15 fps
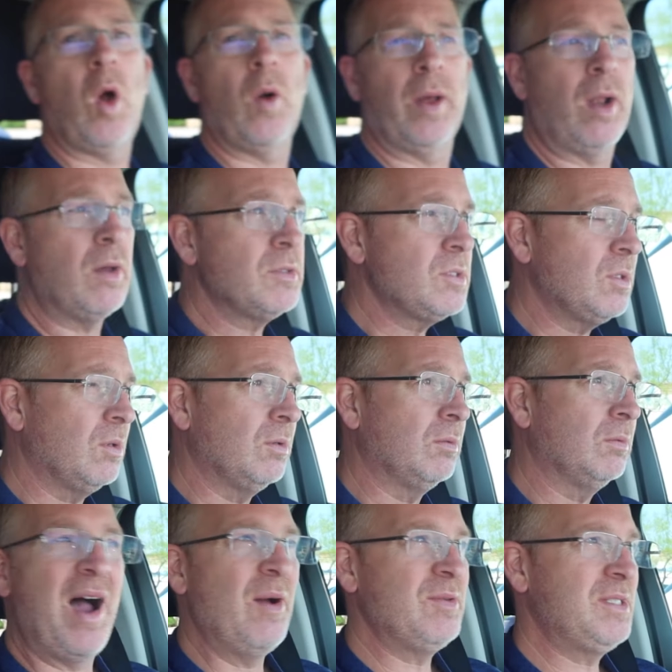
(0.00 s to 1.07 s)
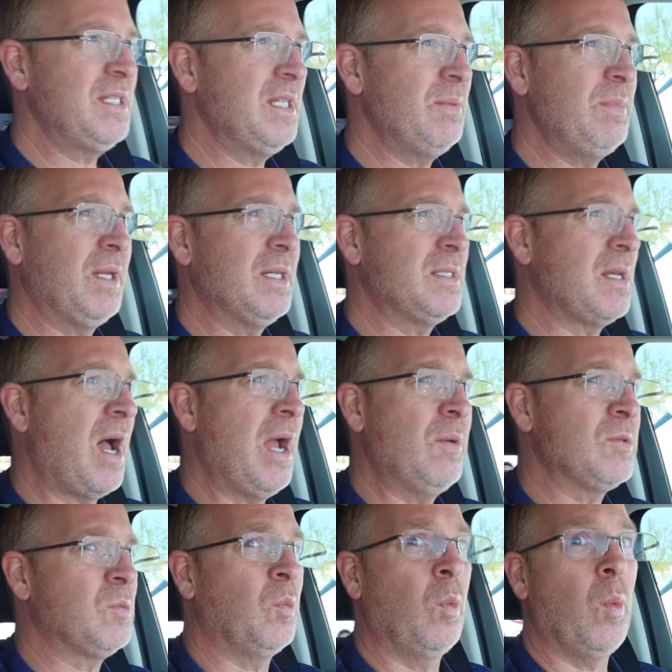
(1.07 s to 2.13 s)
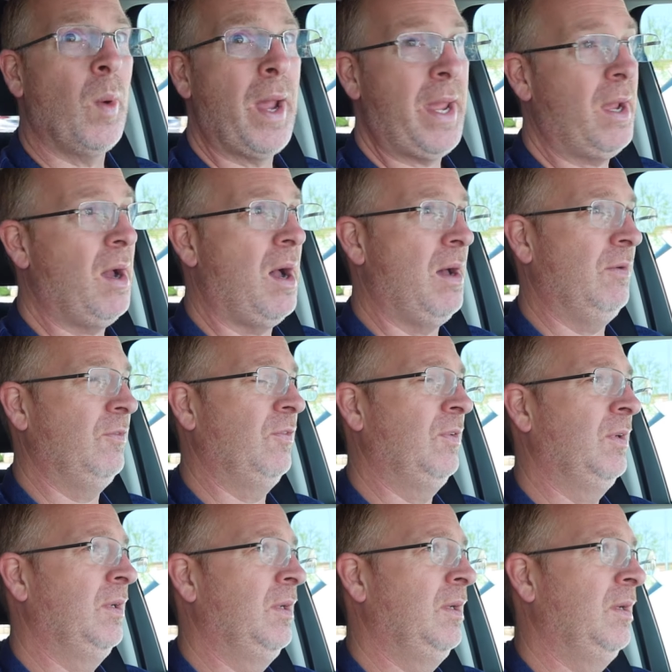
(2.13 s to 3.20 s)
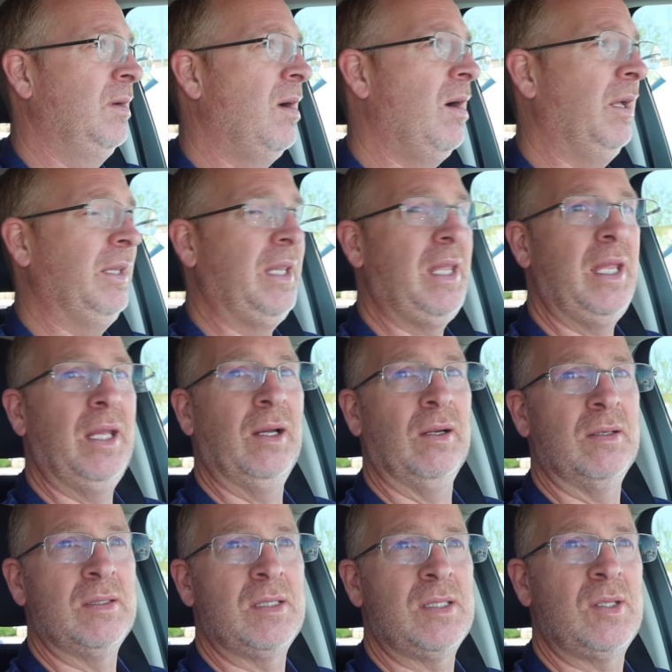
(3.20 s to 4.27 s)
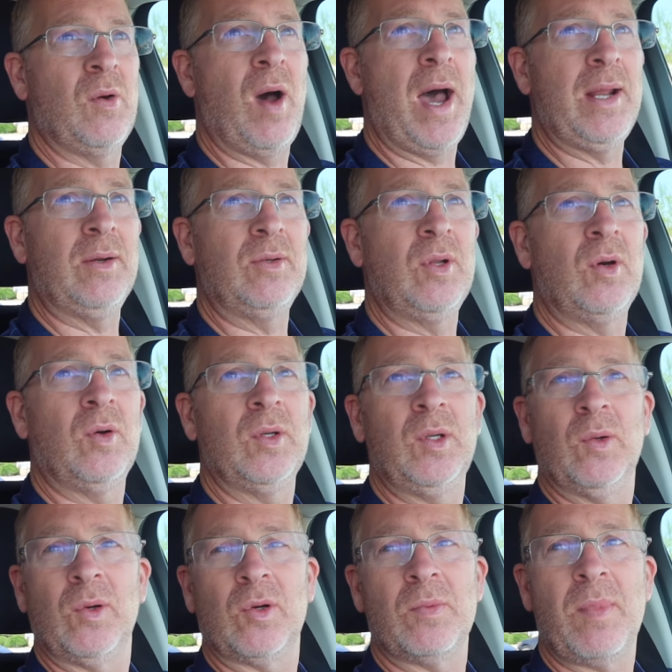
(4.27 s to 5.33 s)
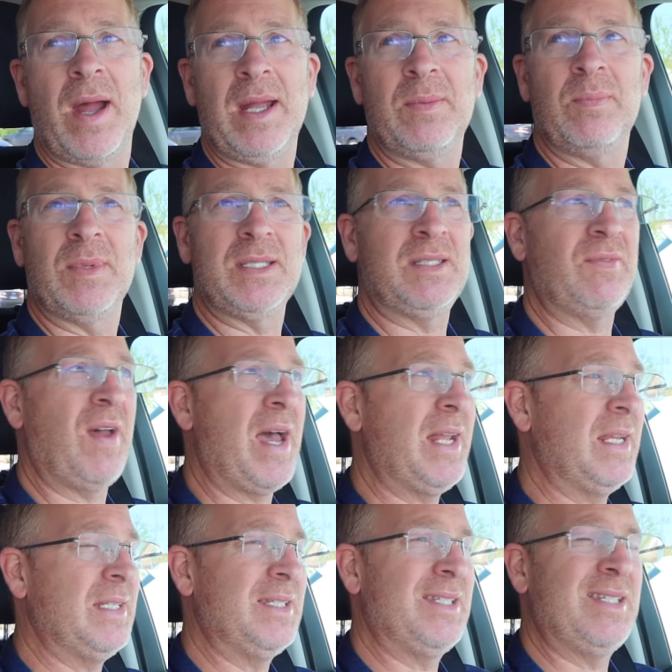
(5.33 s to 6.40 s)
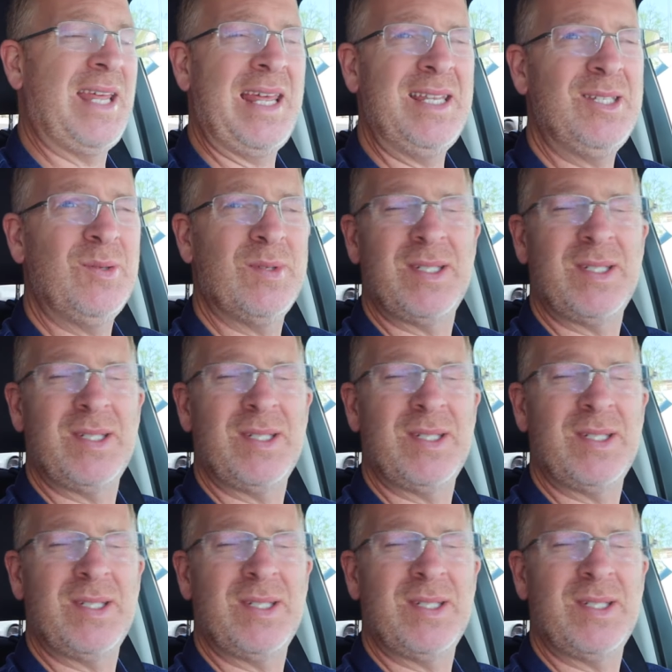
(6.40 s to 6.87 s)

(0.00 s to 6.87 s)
Oh, and also I was thinking because I was way off on the years, so I don't know. Your uncle Mike must have had it sent to